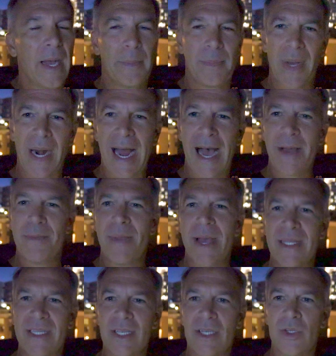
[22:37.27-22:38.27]
But I
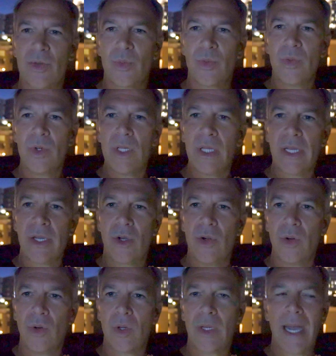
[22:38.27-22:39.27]
met this really
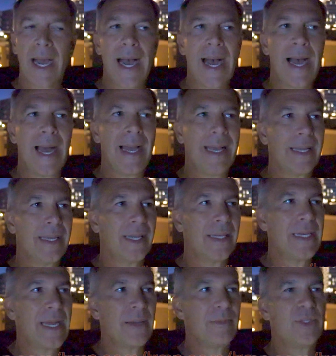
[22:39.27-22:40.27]
cool guy
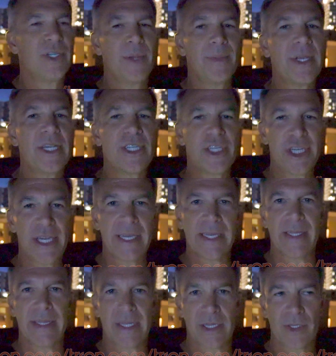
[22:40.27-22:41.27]
named Jimmy
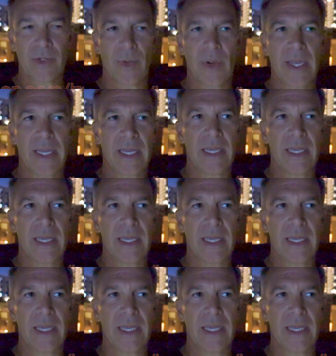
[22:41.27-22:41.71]
Shin this week.